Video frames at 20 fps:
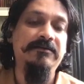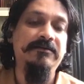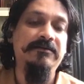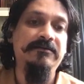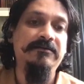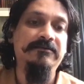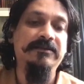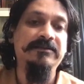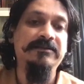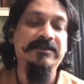
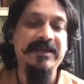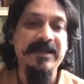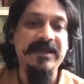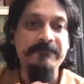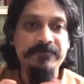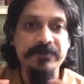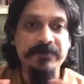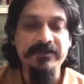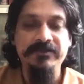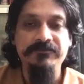it's a
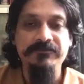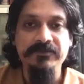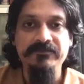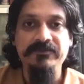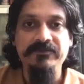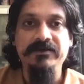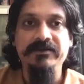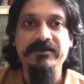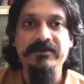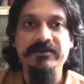campaign that we've
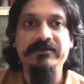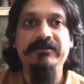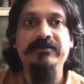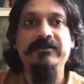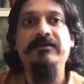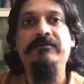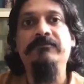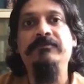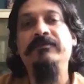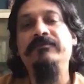done.
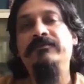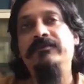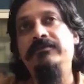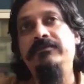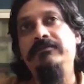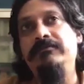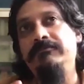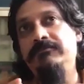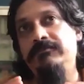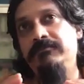we've
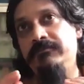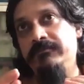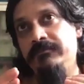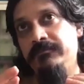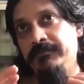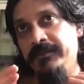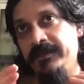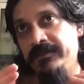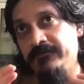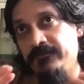
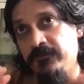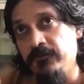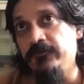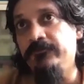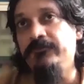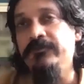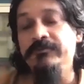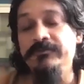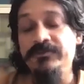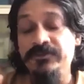made four
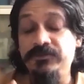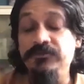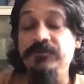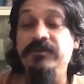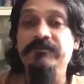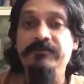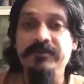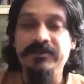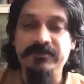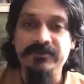films, two have
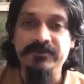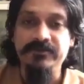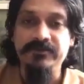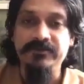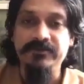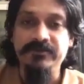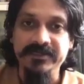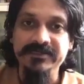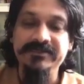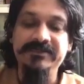been
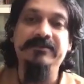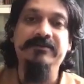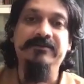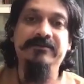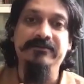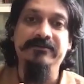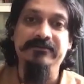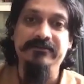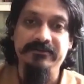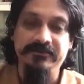released,
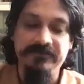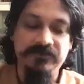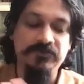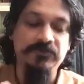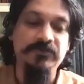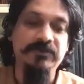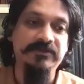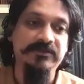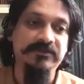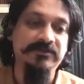two
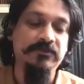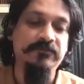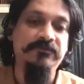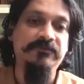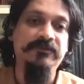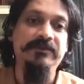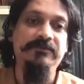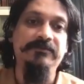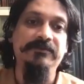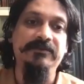others
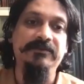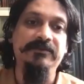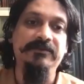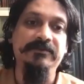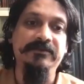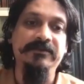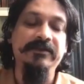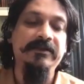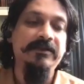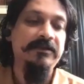hopefully will
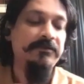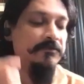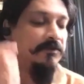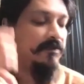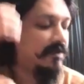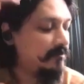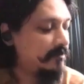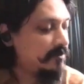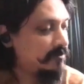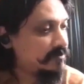will
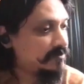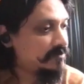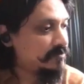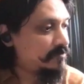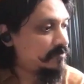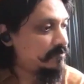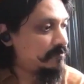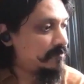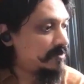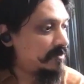come out
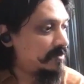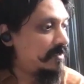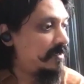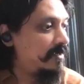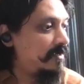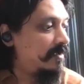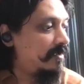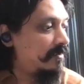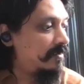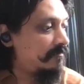soon. But
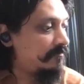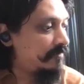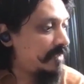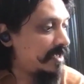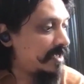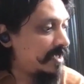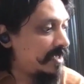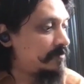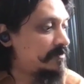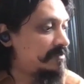that
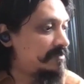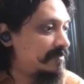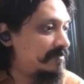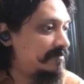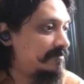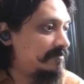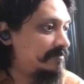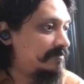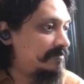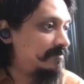was
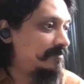another